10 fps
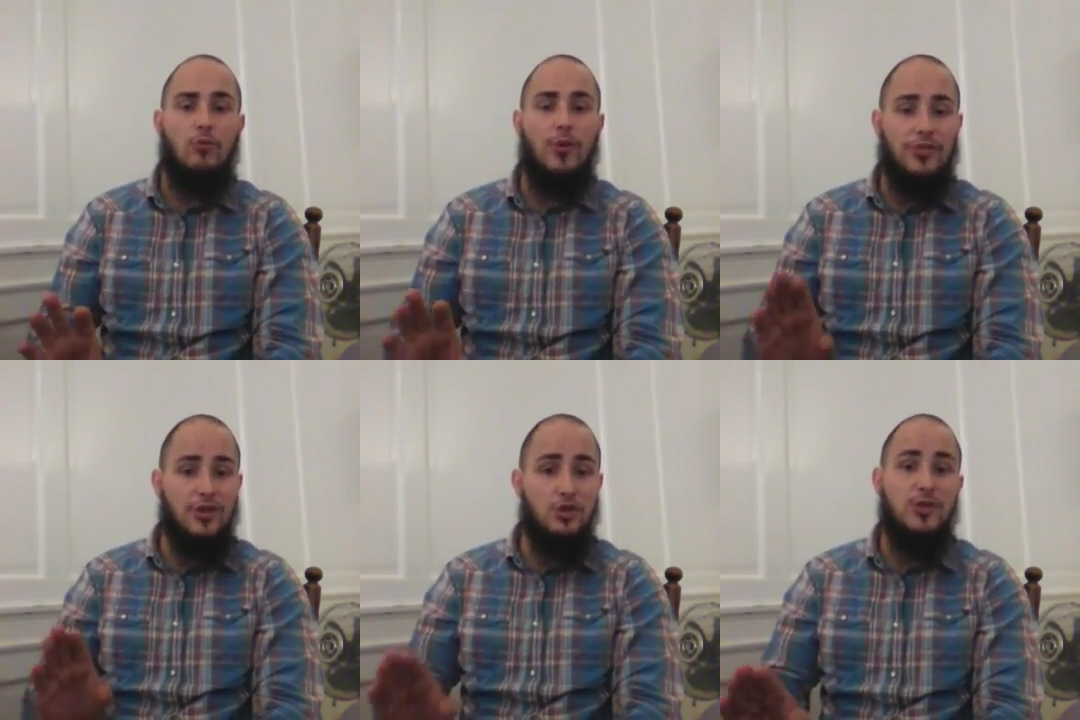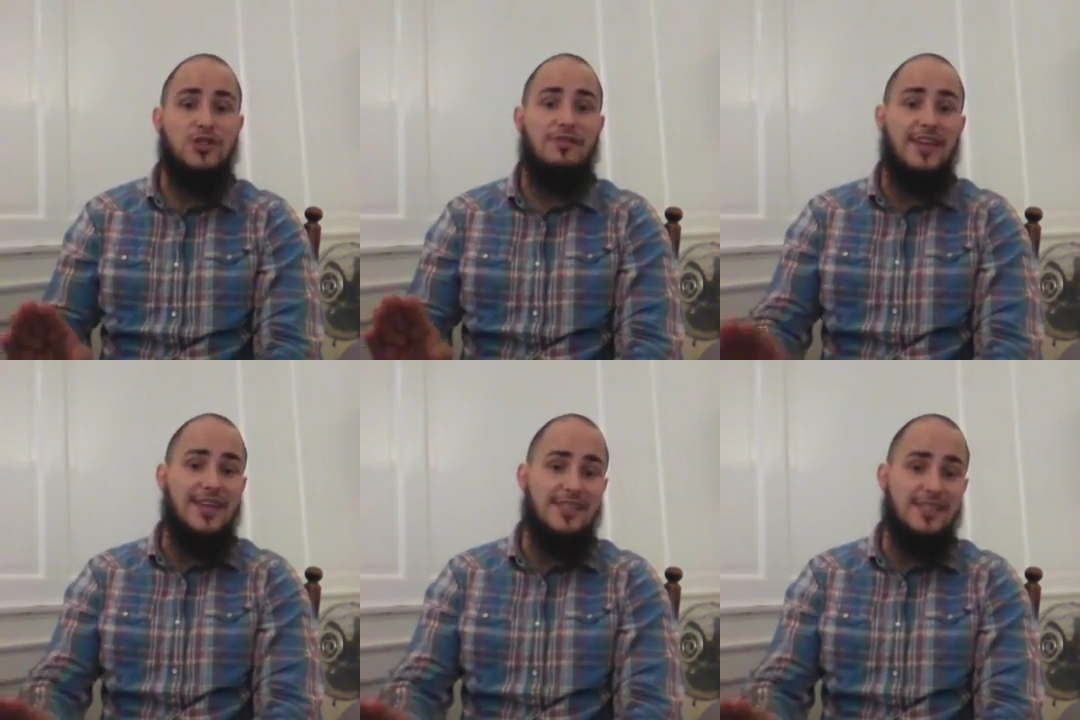with the Jewish
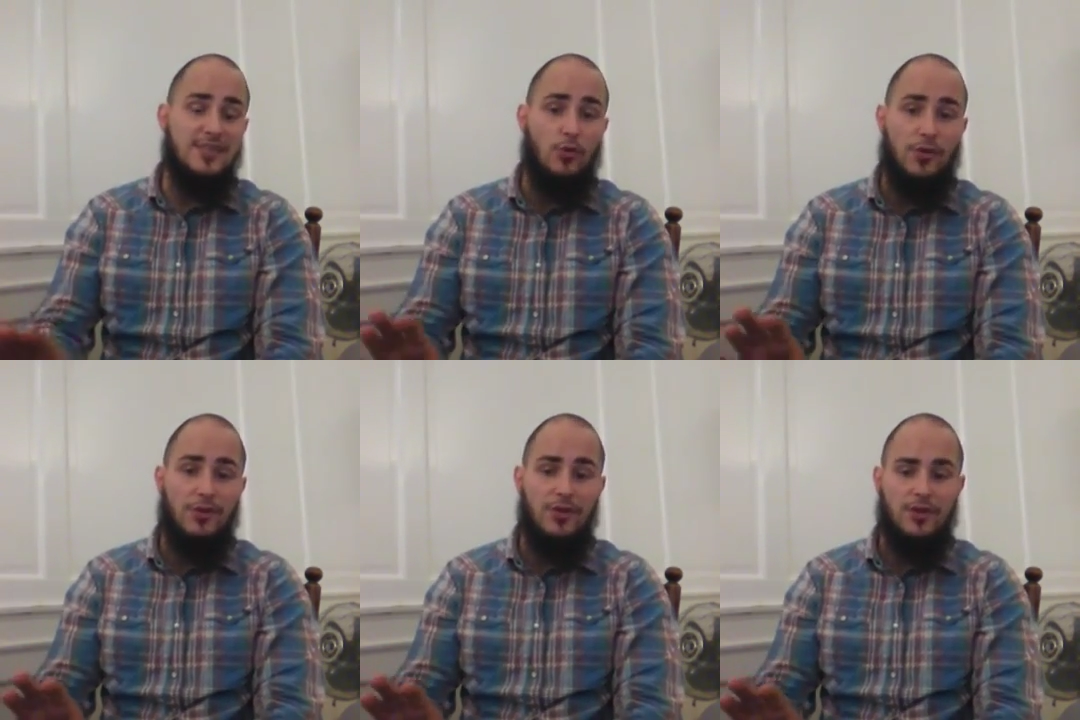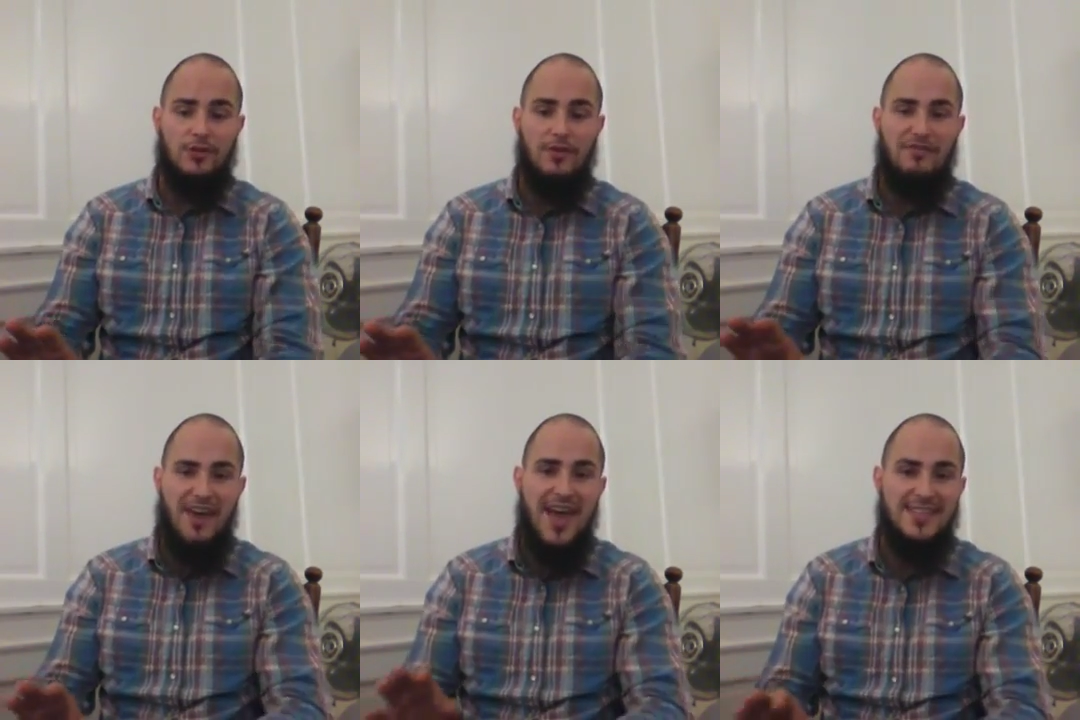feasts or the
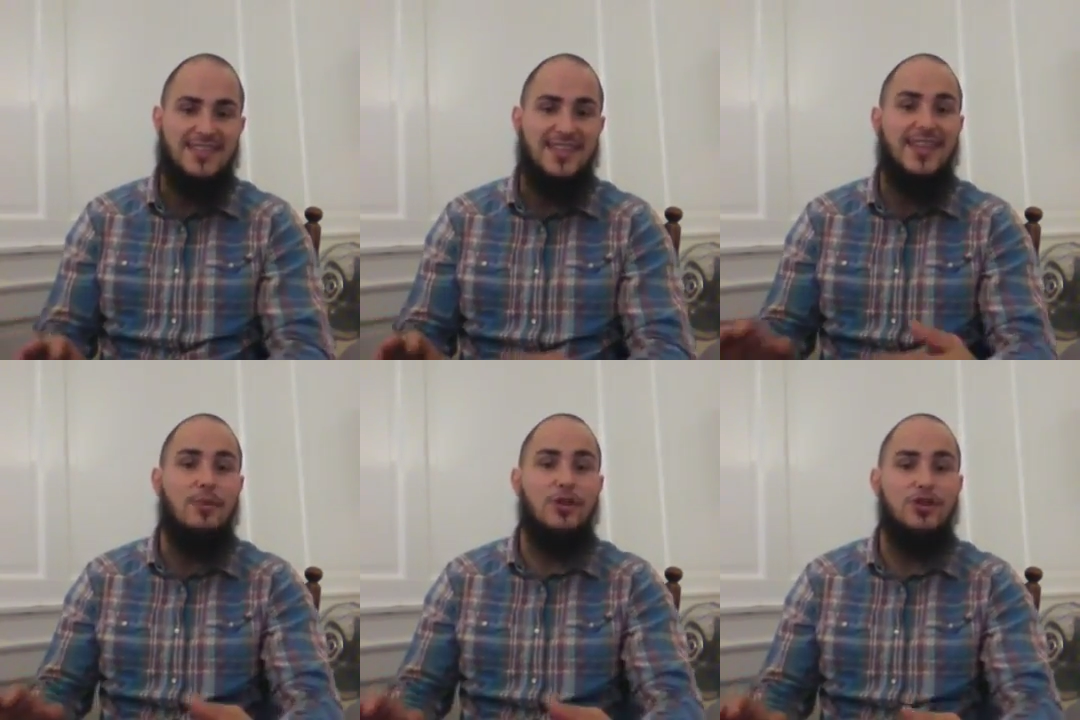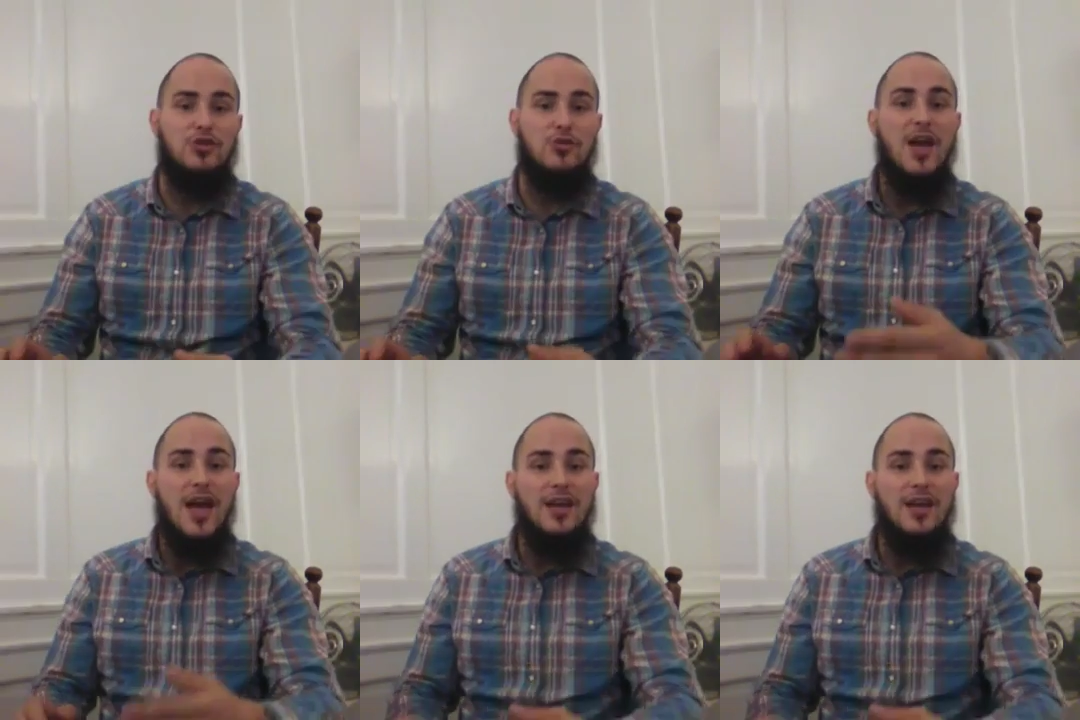fast that they would do,